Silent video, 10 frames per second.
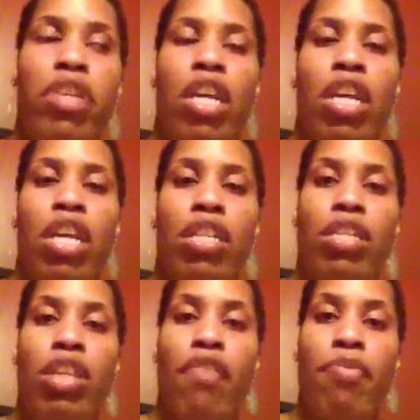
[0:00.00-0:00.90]
yeah.
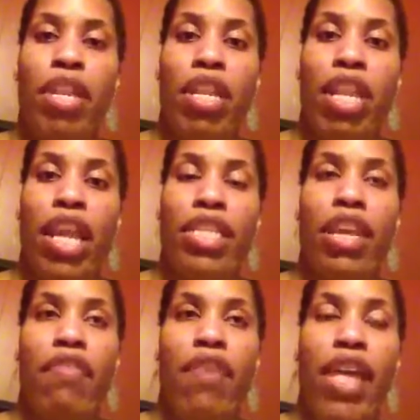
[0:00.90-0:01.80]
So I've been, like I
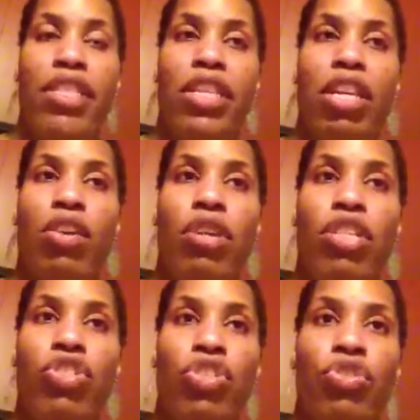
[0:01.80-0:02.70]
said, fasting
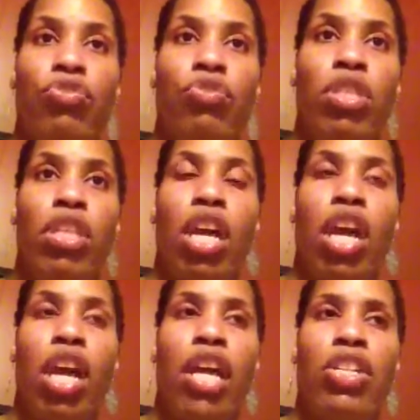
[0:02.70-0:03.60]
on juice.
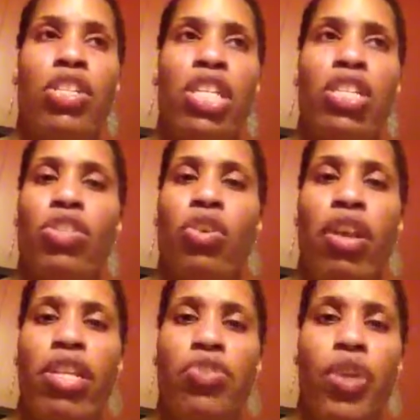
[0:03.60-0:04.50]
Just
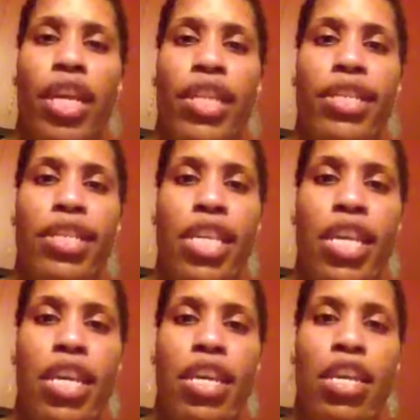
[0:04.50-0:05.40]
started drinking
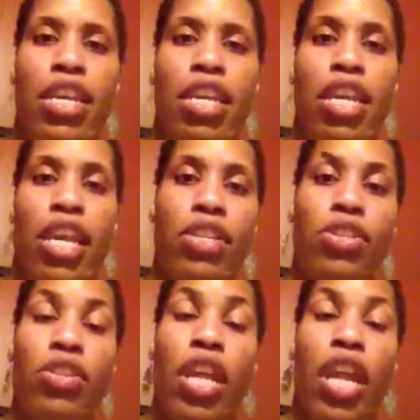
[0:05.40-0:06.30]
tea
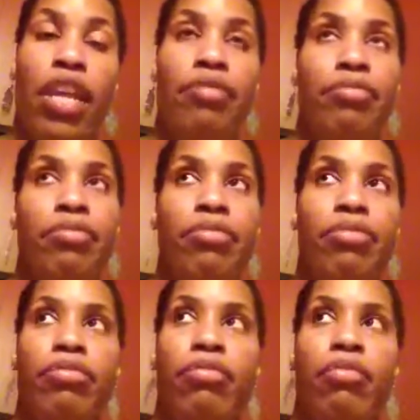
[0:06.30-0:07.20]
yesterday,
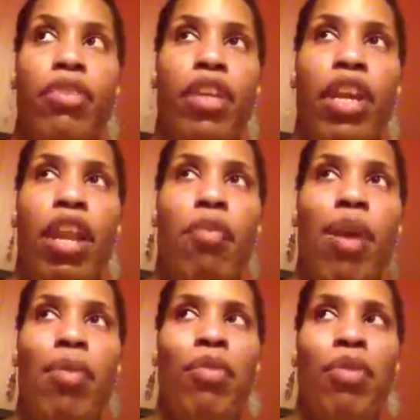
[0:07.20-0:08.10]
and I
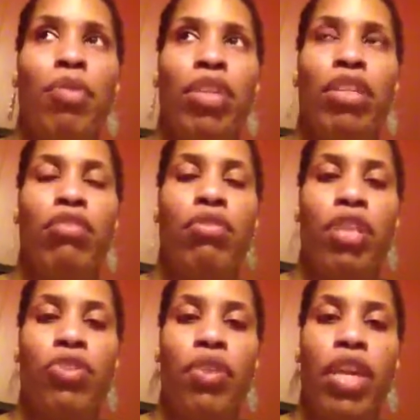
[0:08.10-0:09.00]
probably won't be
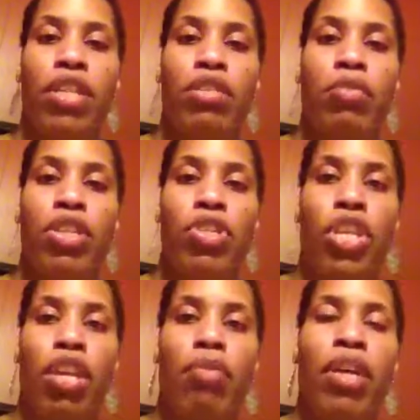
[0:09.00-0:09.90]
really drinking too much
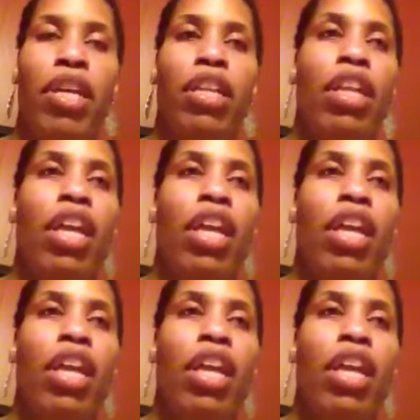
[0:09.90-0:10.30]
tea, but